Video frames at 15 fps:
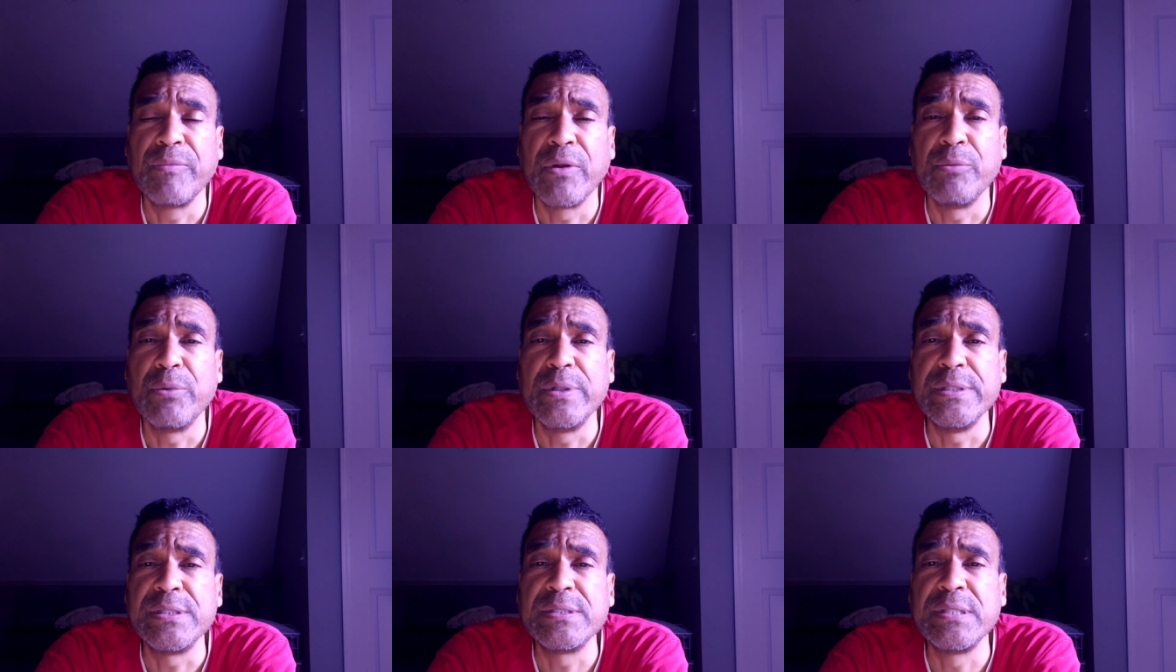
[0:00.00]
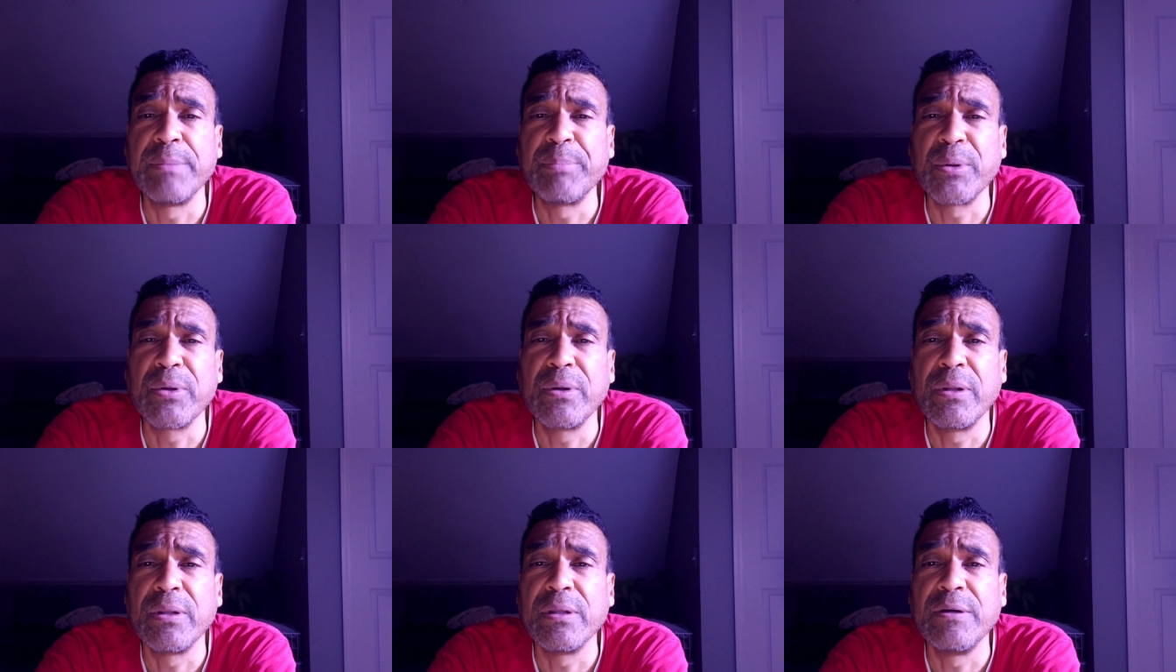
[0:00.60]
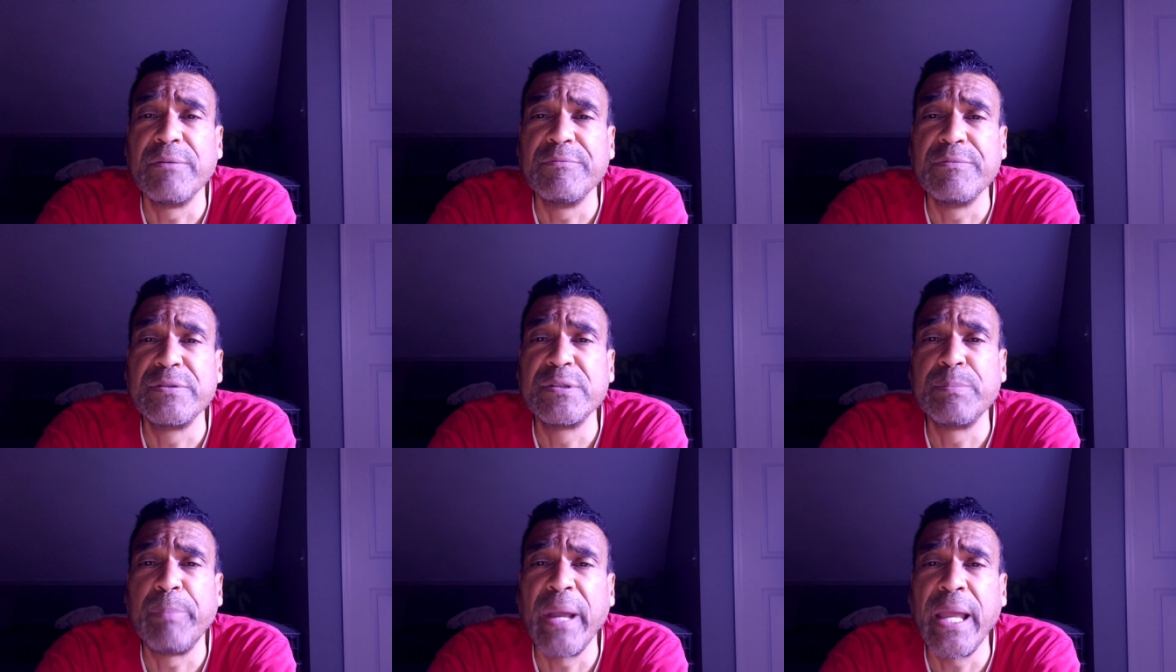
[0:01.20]
the reciprocal of
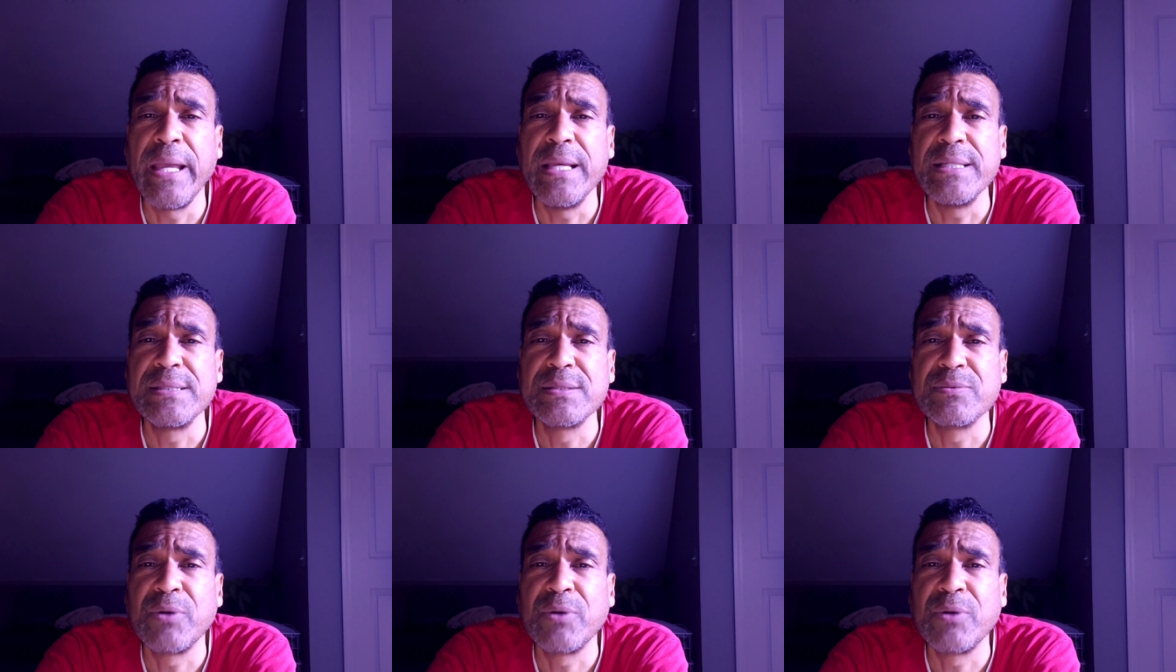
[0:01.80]
space,